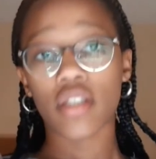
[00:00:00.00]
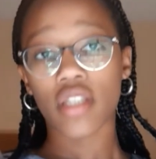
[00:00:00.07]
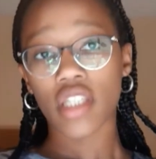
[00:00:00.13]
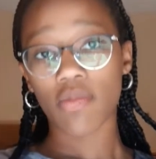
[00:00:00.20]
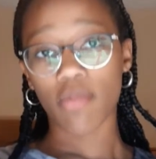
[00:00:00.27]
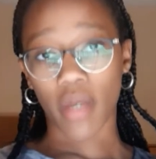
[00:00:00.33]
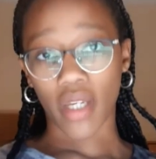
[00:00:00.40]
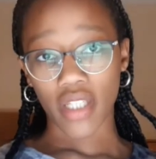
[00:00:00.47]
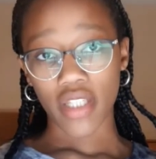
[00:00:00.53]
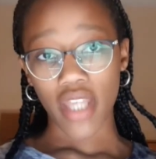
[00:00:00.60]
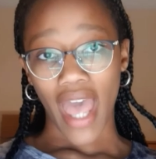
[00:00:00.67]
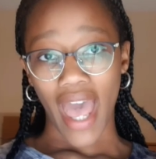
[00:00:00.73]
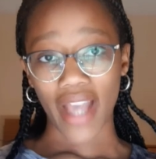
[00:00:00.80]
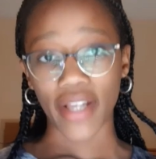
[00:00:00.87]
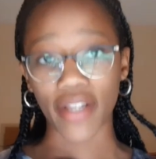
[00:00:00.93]

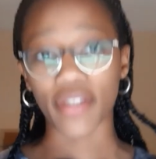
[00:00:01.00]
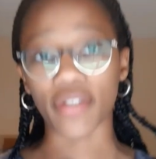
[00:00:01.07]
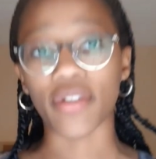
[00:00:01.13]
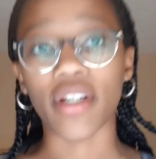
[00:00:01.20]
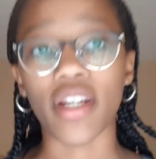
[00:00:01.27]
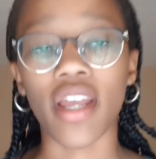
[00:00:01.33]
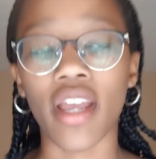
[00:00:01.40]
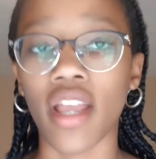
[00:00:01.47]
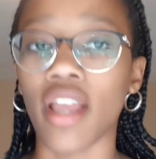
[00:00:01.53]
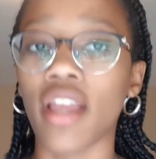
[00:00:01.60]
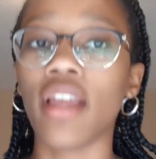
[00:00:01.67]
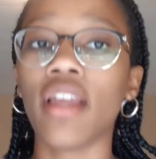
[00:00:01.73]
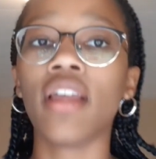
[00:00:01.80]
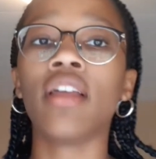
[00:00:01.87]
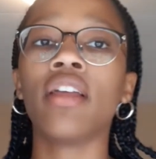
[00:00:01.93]
spectacular today.
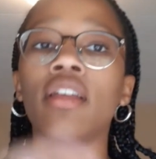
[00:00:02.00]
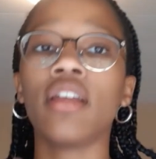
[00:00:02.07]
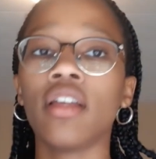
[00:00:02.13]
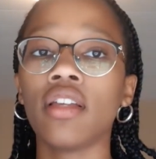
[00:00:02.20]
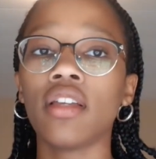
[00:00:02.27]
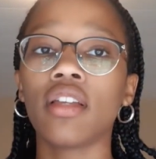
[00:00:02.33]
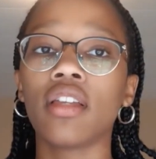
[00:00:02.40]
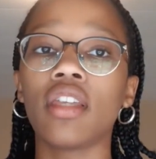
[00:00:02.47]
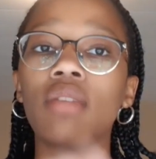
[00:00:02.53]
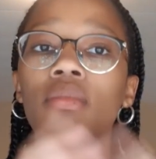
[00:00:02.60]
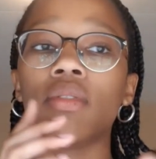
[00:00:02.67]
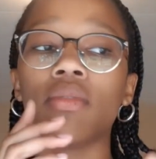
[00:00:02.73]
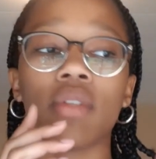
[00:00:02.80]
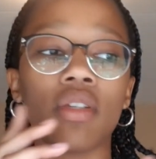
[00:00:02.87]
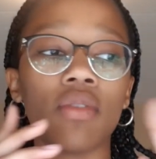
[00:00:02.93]
Keep
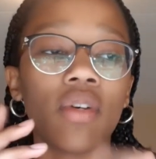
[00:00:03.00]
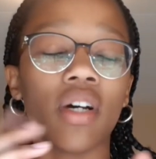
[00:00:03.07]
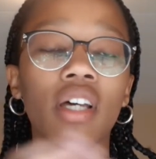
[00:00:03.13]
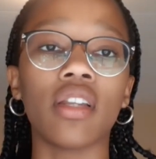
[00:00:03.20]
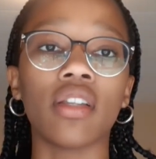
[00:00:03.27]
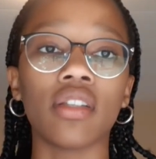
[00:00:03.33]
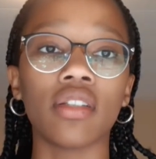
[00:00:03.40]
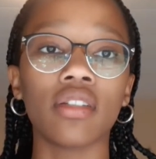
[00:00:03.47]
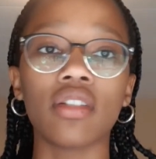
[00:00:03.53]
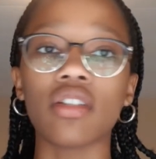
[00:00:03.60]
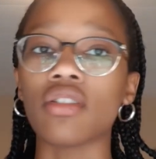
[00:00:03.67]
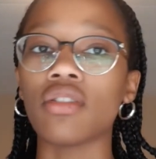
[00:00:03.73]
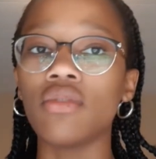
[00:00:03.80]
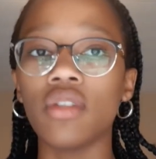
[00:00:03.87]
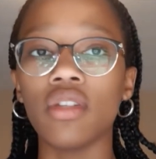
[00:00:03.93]
doing you, hun,
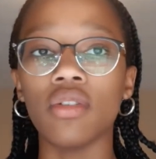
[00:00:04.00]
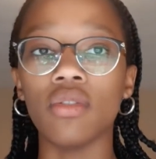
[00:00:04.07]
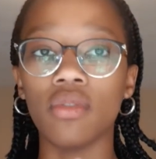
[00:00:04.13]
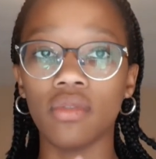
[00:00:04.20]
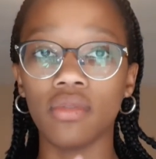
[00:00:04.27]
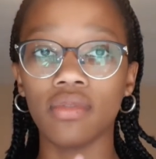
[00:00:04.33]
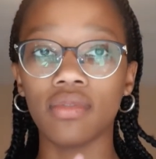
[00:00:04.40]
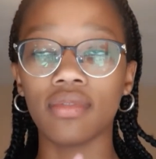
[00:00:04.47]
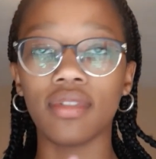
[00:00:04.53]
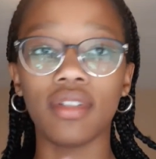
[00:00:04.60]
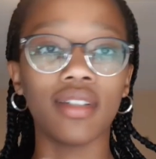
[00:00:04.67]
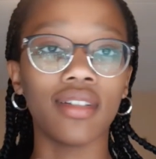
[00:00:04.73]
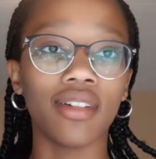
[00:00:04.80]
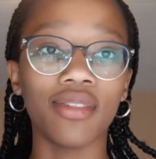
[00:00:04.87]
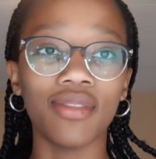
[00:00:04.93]
because you're cute, you
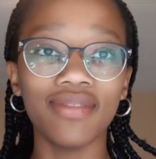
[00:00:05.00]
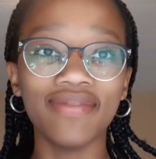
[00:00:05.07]
know.